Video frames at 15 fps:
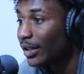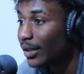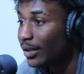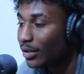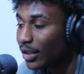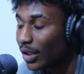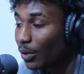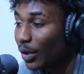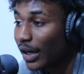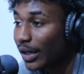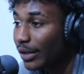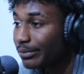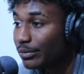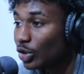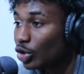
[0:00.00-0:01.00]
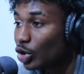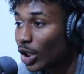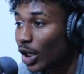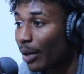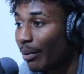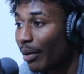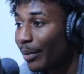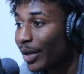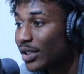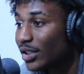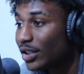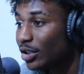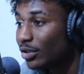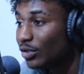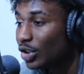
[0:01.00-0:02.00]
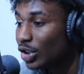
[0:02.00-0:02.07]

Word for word: that. That's why I do it all by myself.